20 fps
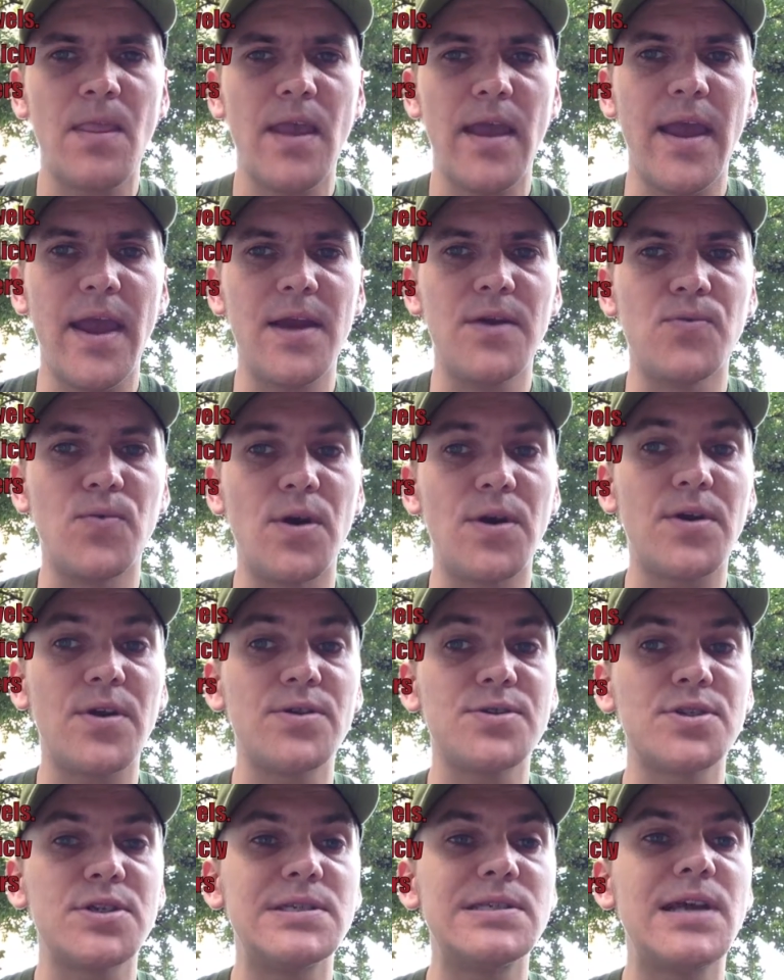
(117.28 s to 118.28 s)
and
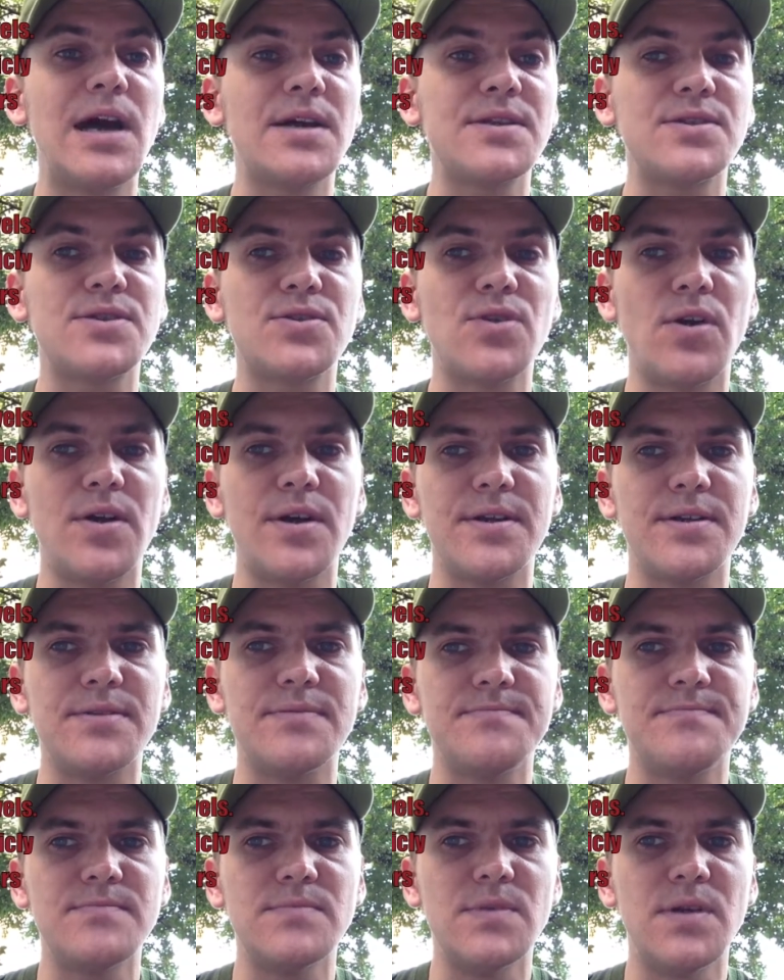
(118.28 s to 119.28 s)
workers could not start
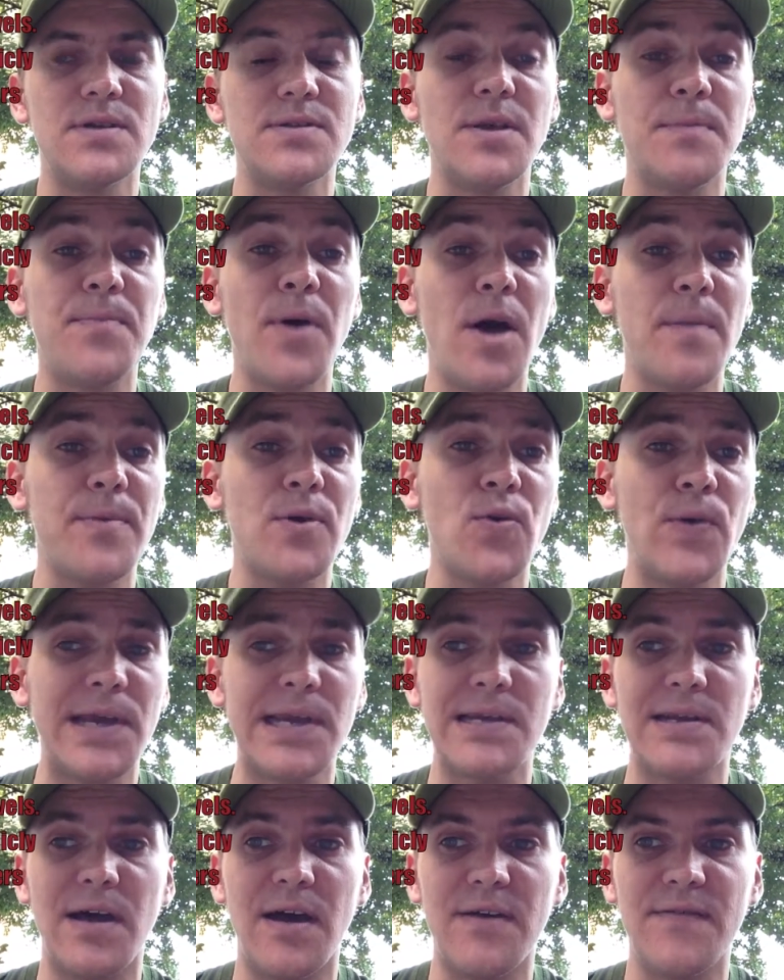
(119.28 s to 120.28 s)
the pump quick
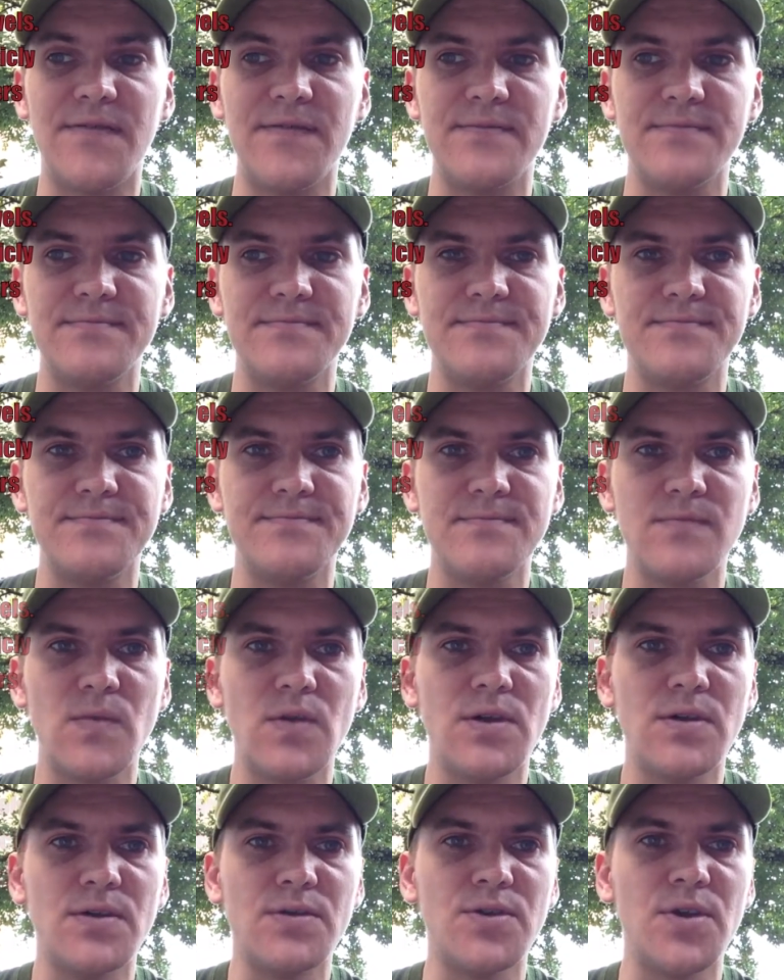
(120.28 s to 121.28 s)
enough
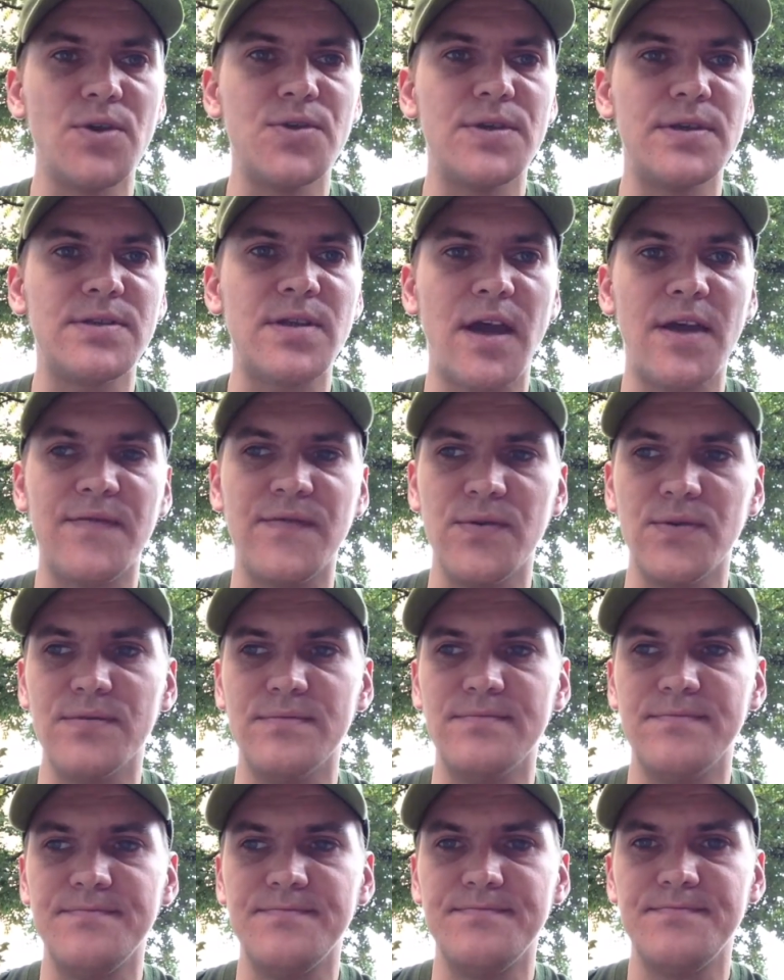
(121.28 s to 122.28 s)
due to the typhoon.